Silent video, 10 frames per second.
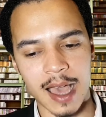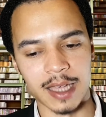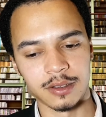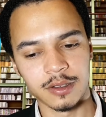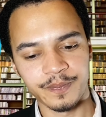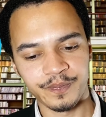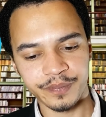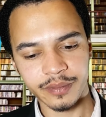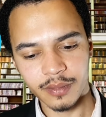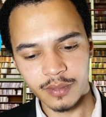And
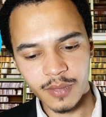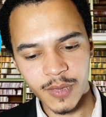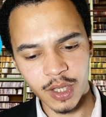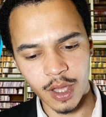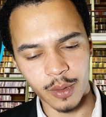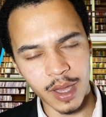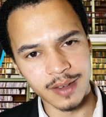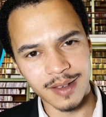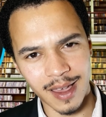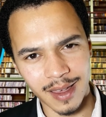
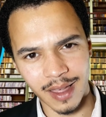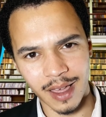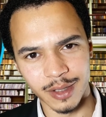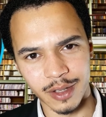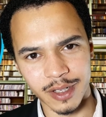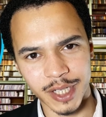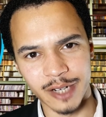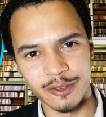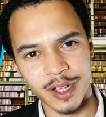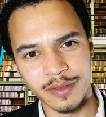in
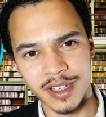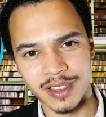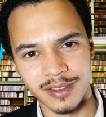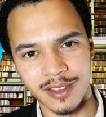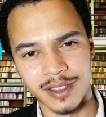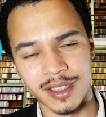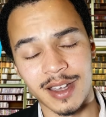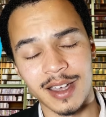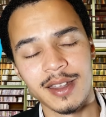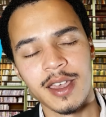January of
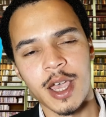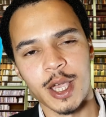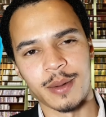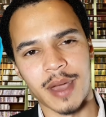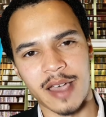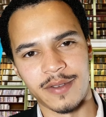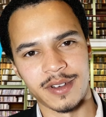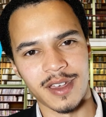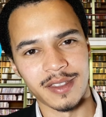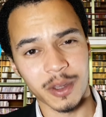1939, you end up having
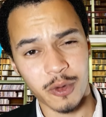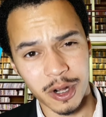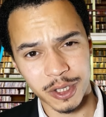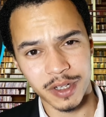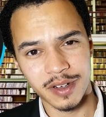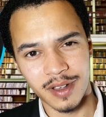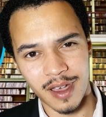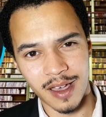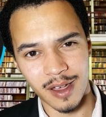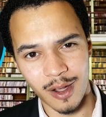the crushing
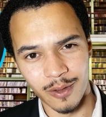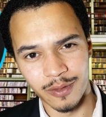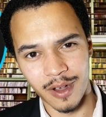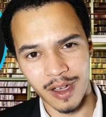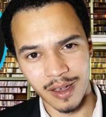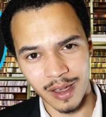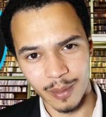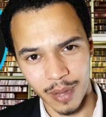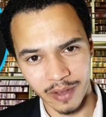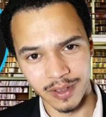of
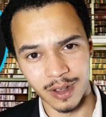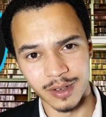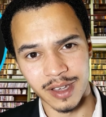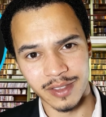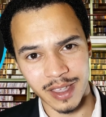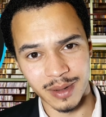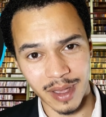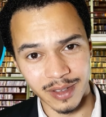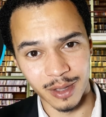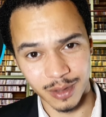Barcelona, then
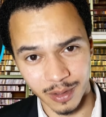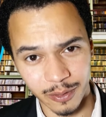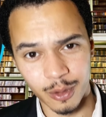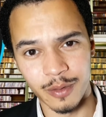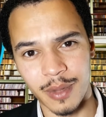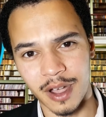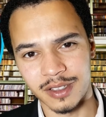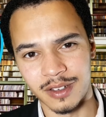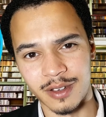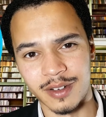so the fall of
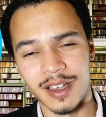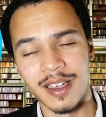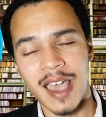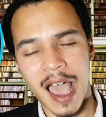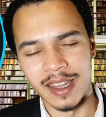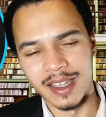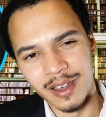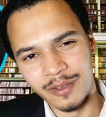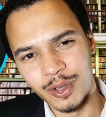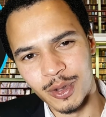Barcelona, and then
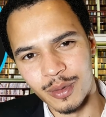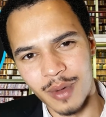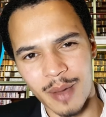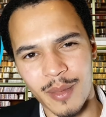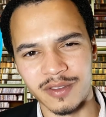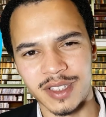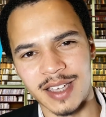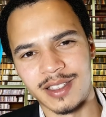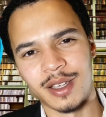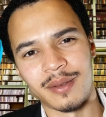a few months
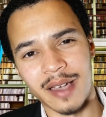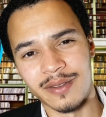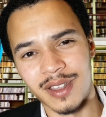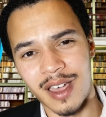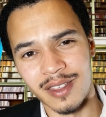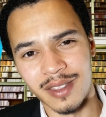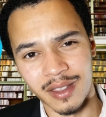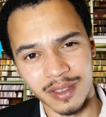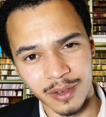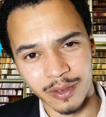later, you end up having
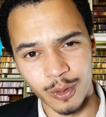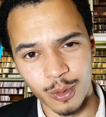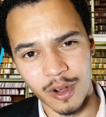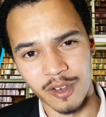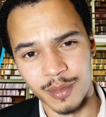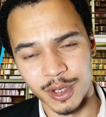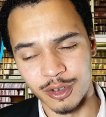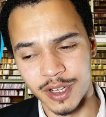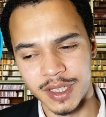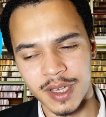the fall of
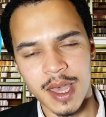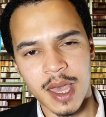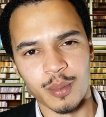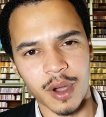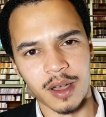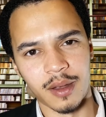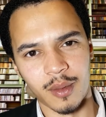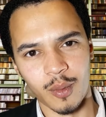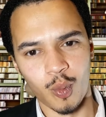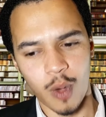Madrid. But
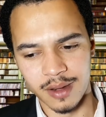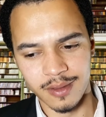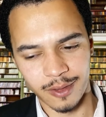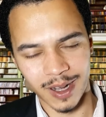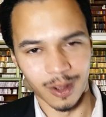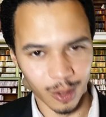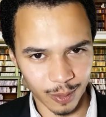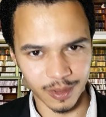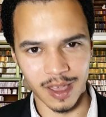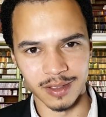when
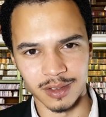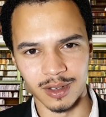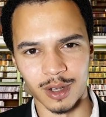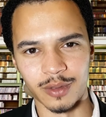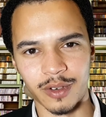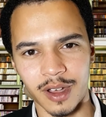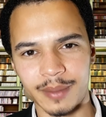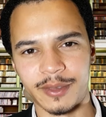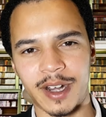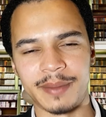Franco took over,
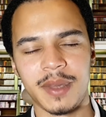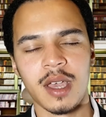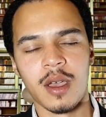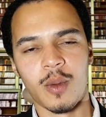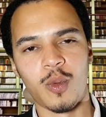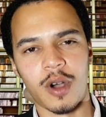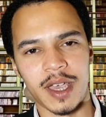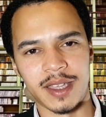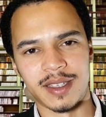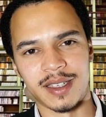right, what
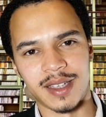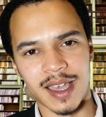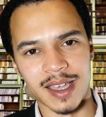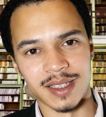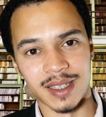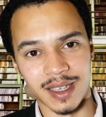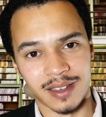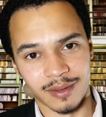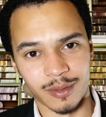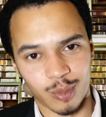he did is he
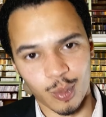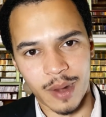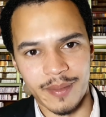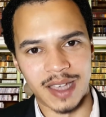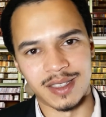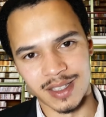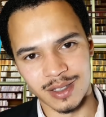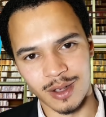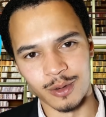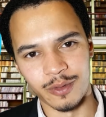went back to this
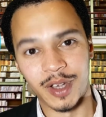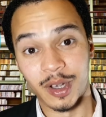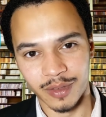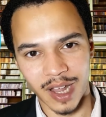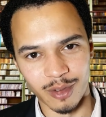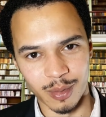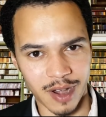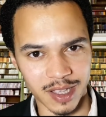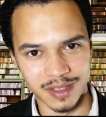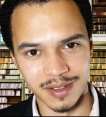old thing of like
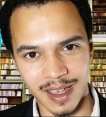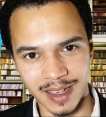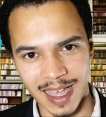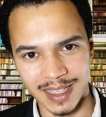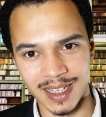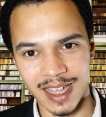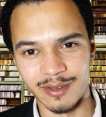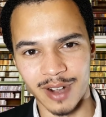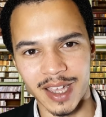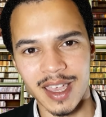repressing Catalan,
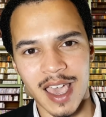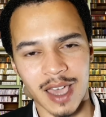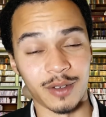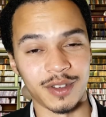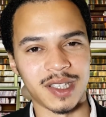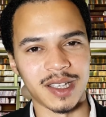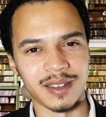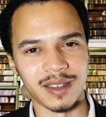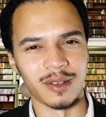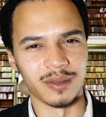right? And obviously,
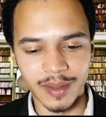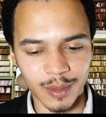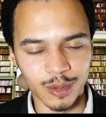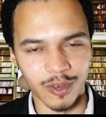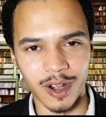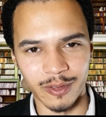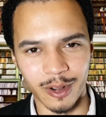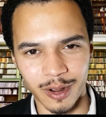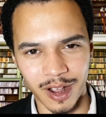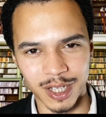he was very,
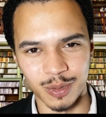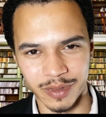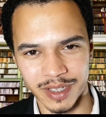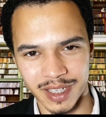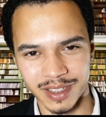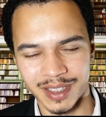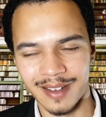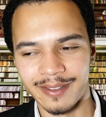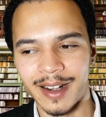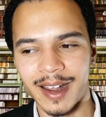very harsh with this kind of
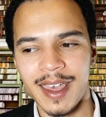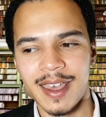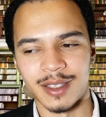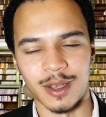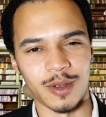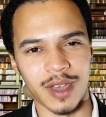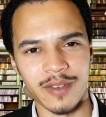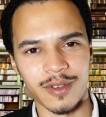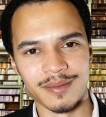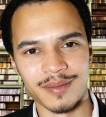stuff, right? So
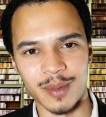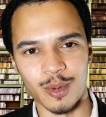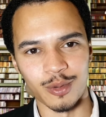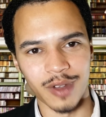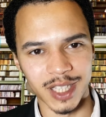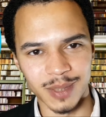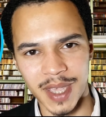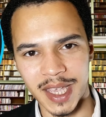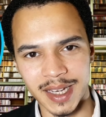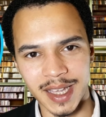even people like
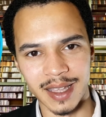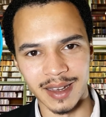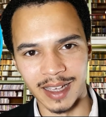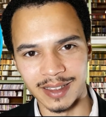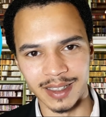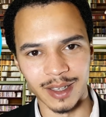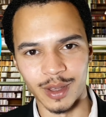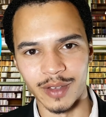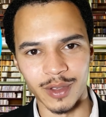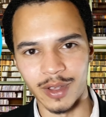speaking it, like,
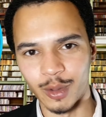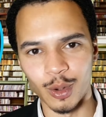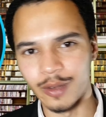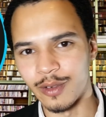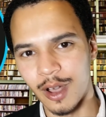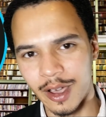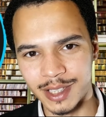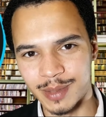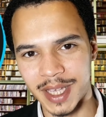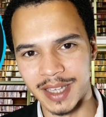if you
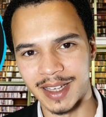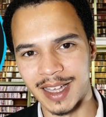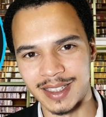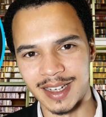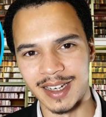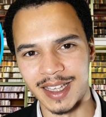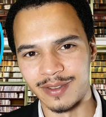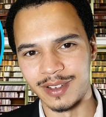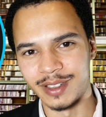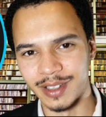overheard speaking Catalan,
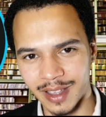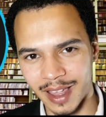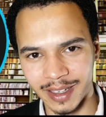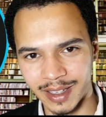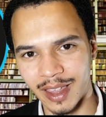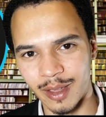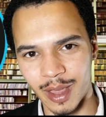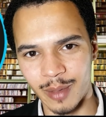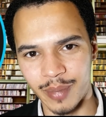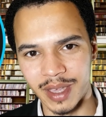even like
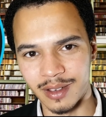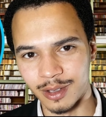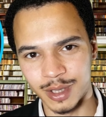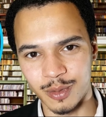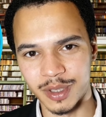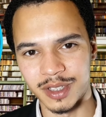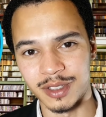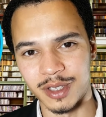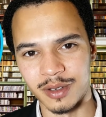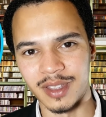there'd be consequences
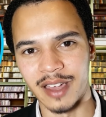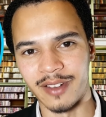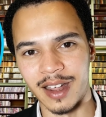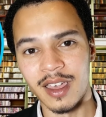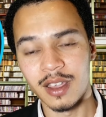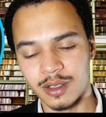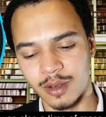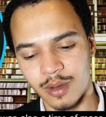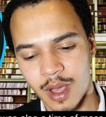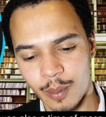to that, right?
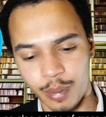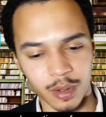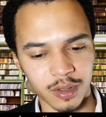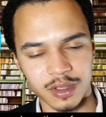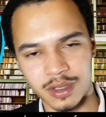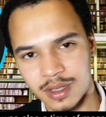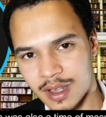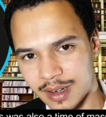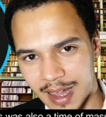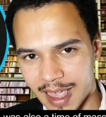So books,
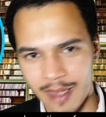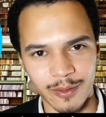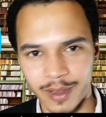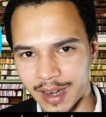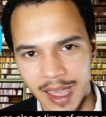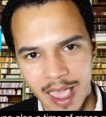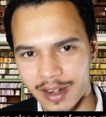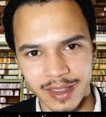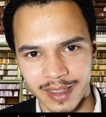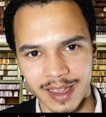like everything, like
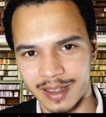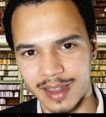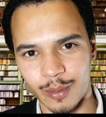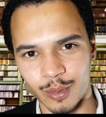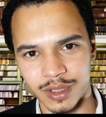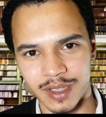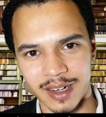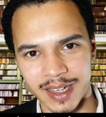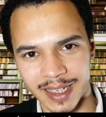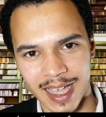anything that was done in